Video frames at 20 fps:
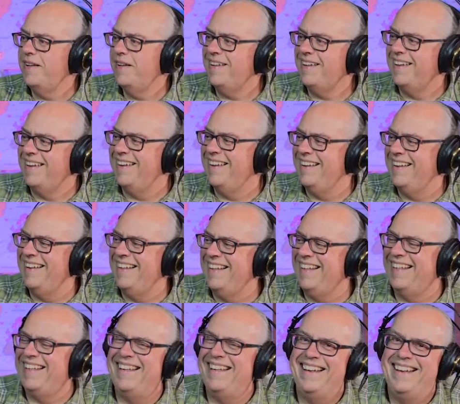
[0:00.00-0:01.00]

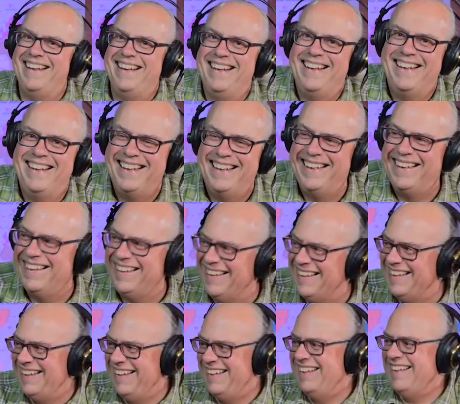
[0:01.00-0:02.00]

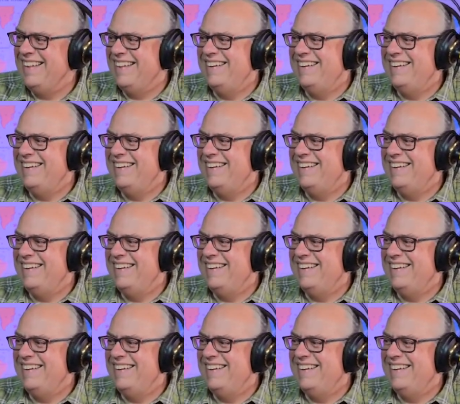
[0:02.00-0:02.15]
(not speaking)